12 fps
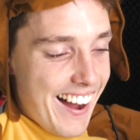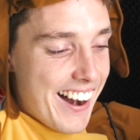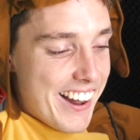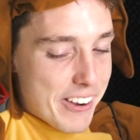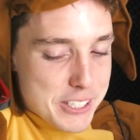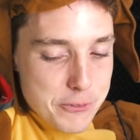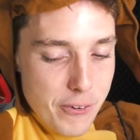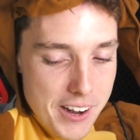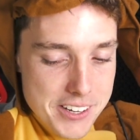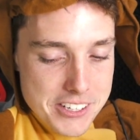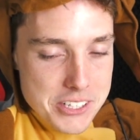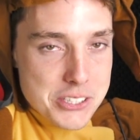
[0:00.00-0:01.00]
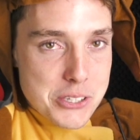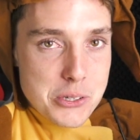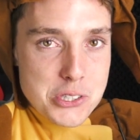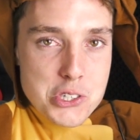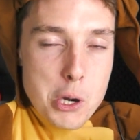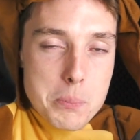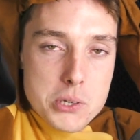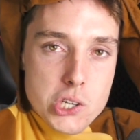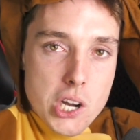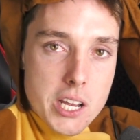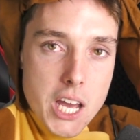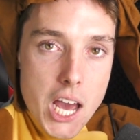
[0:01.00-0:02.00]
I don't know, it's fun to just do stupid
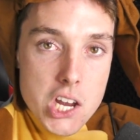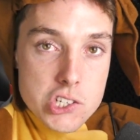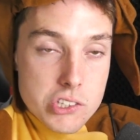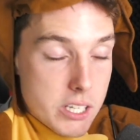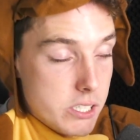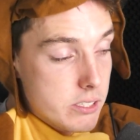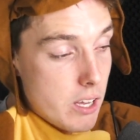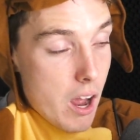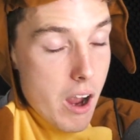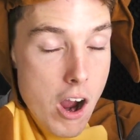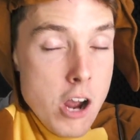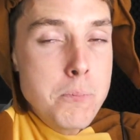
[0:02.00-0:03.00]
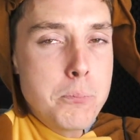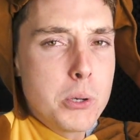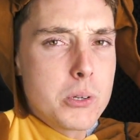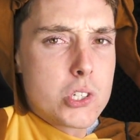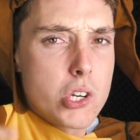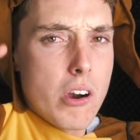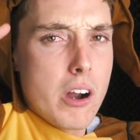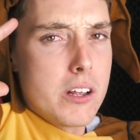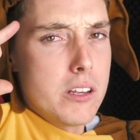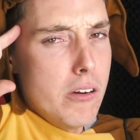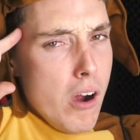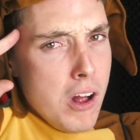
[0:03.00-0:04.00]
shit occasionally, so I hope you enjoyed
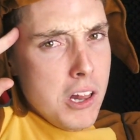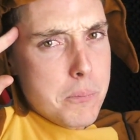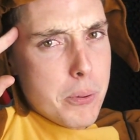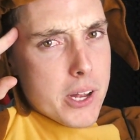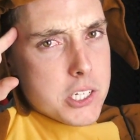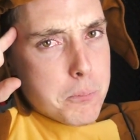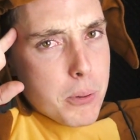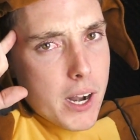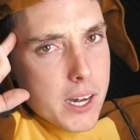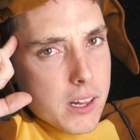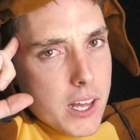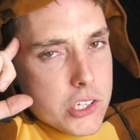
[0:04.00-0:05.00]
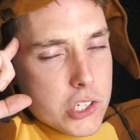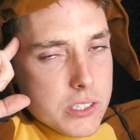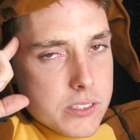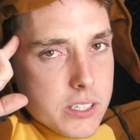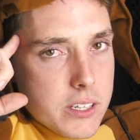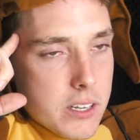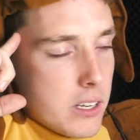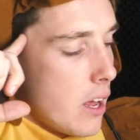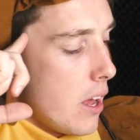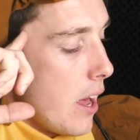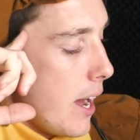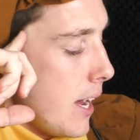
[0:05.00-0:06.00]
it. You're all a bunch of bloody legends, and